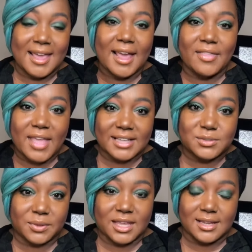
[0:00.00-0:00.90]
And
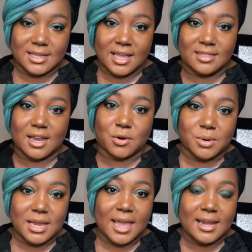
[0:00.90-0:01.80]
that's what they did. They
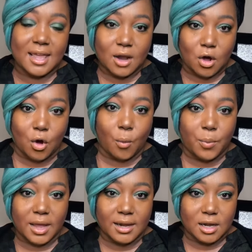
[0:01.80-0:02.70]
created
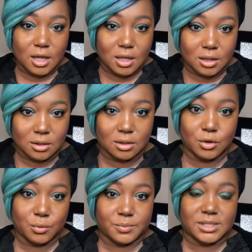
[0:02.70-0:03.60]
open
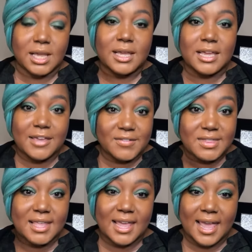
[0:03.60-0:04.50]
loops.
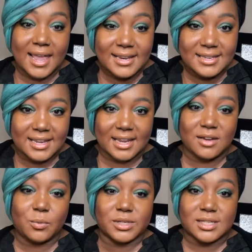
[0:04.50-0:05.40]
Even the
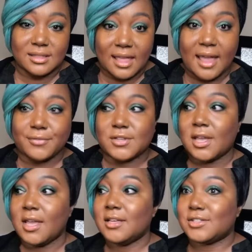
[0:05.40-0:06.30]
ending was left
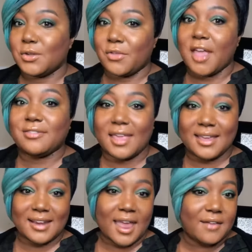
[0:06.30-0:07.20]
so that they
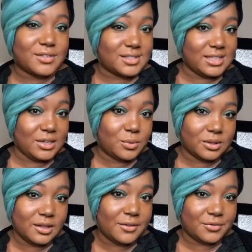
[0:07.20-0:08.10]
can have a
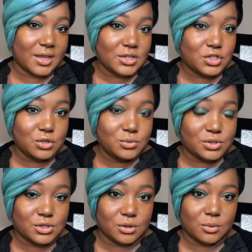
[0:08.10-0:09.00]
sequel if they
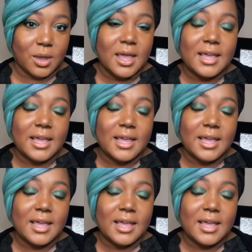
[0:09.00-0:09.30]
choose to.